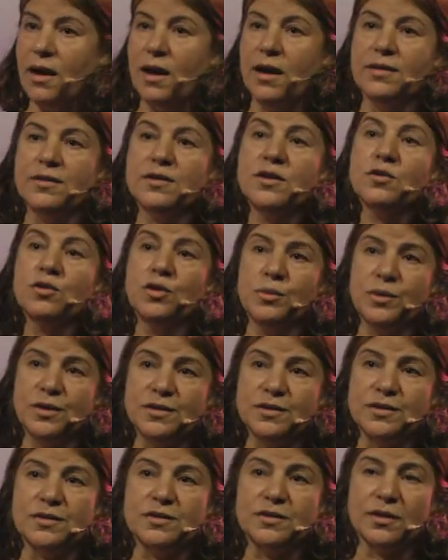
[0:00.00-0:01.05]
And he
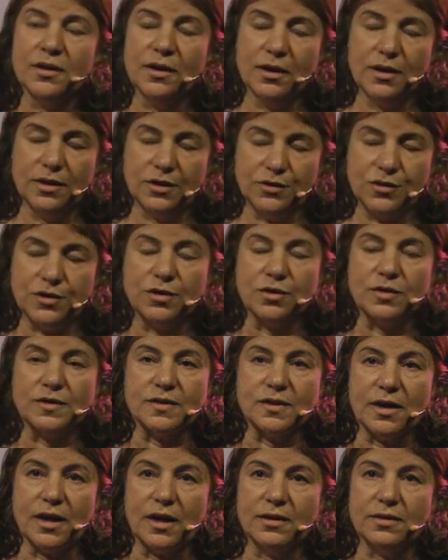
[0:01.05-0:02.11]
committed
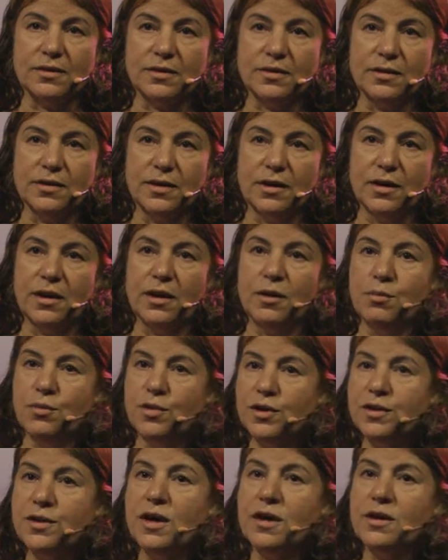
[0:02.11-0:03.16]
genocide.
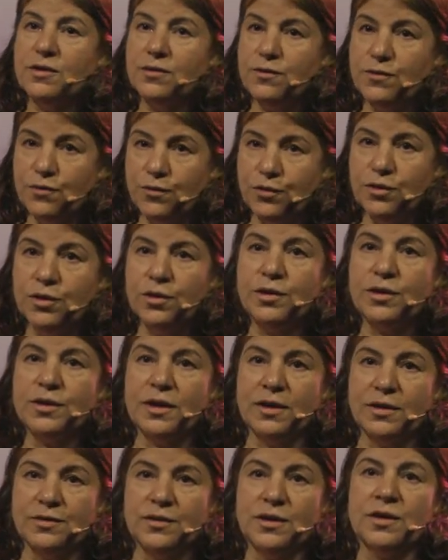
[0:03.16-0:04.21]
More than
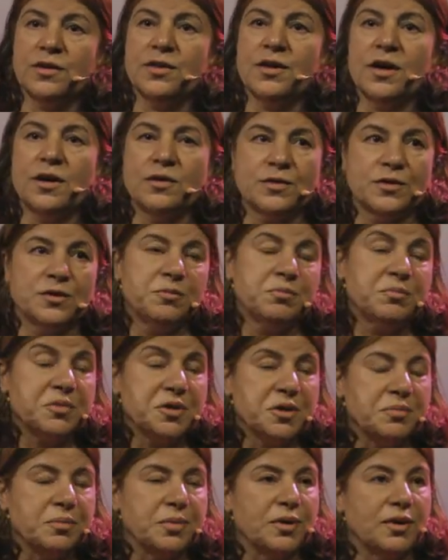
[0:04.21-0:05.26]
400,000
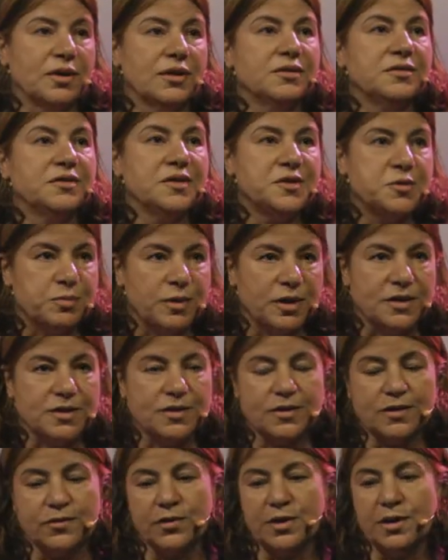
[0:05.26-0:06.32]
people
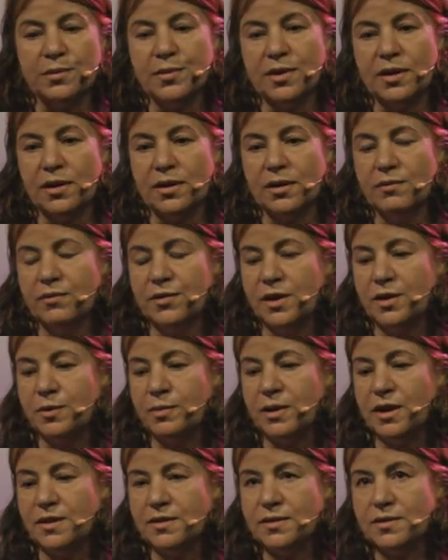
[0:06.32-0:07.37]
displaced from
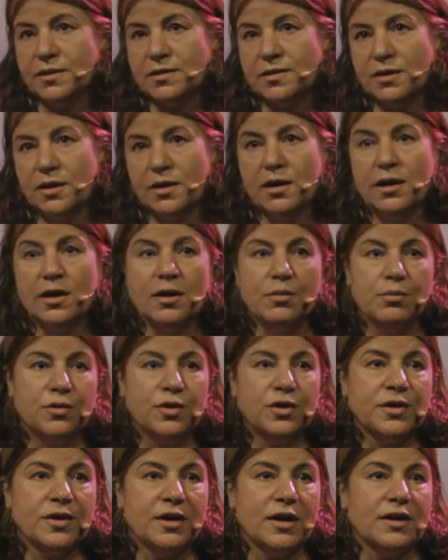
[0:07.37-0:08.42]
their places.
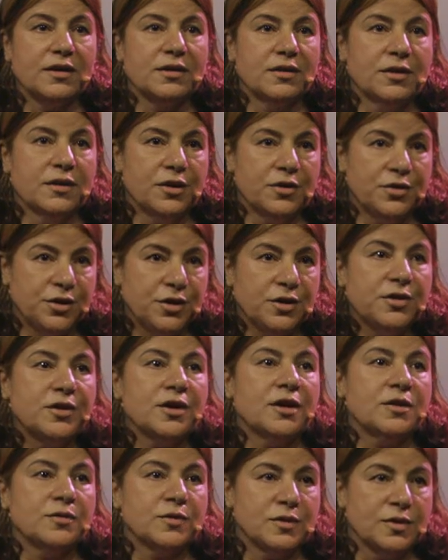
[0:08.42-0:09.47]
More than
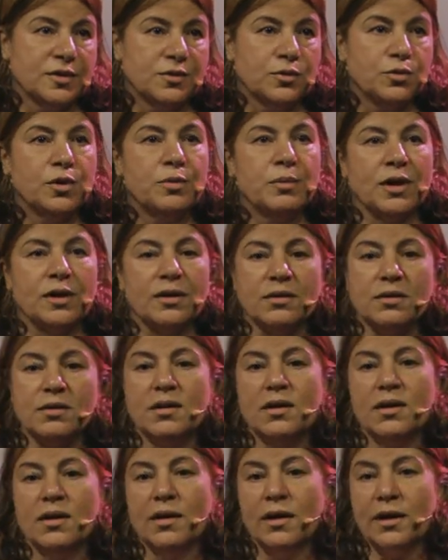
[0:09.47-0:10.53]
3,000
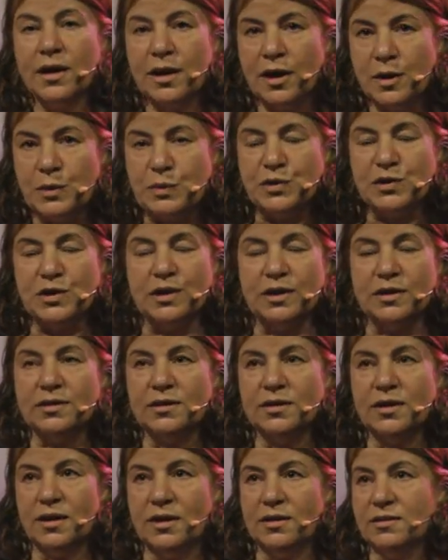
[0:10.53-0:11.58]
women
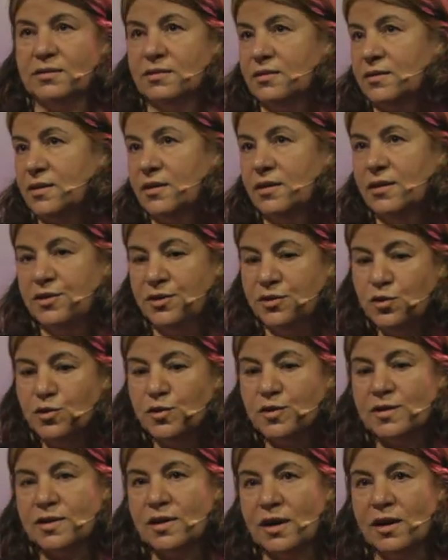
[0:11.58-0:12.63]
captured and
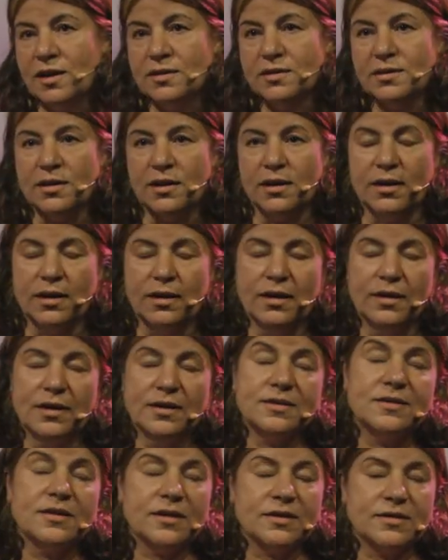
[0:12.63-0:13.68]
used as a
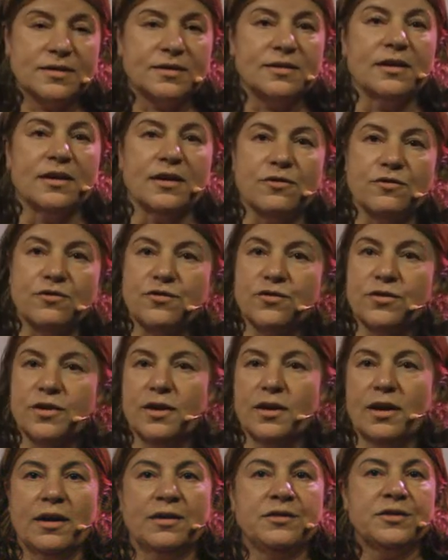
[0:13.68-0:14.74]
sex slave,
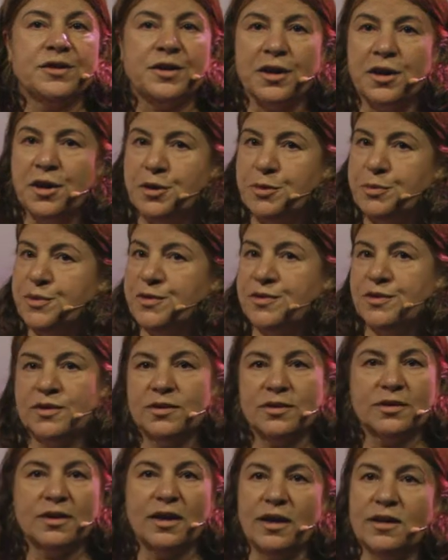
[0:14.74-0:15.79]
and raped
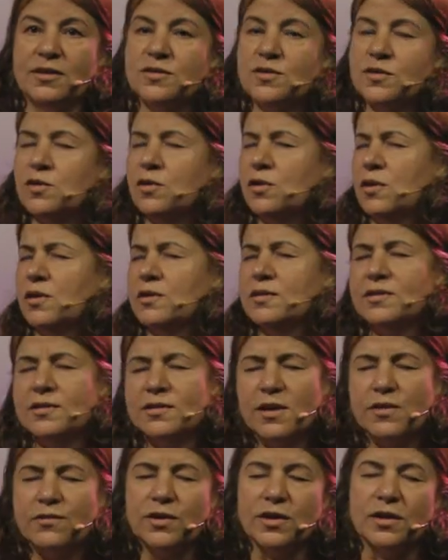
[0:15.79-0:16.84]
and sold
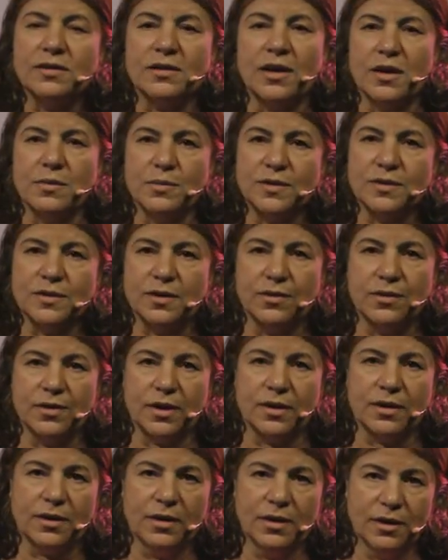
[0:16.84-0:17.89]
several times
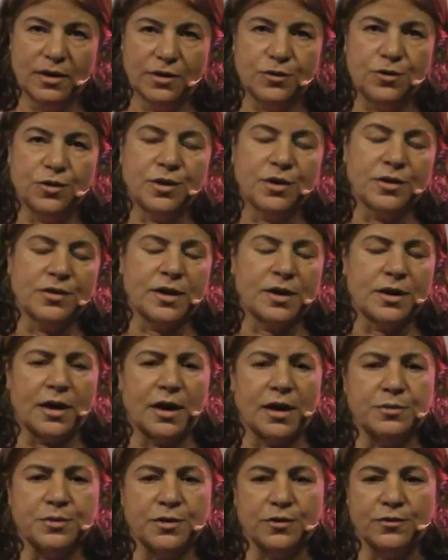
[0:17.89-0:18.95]
during their
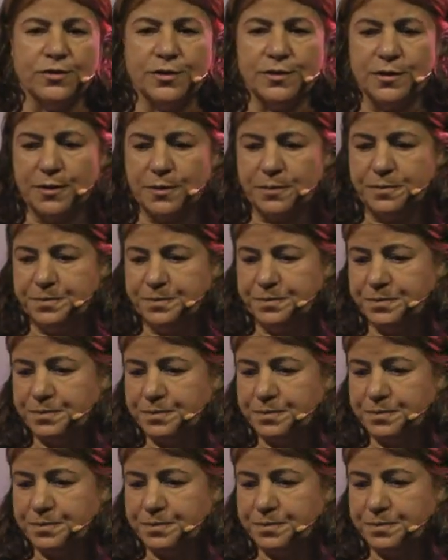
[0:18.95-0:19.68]
captivity.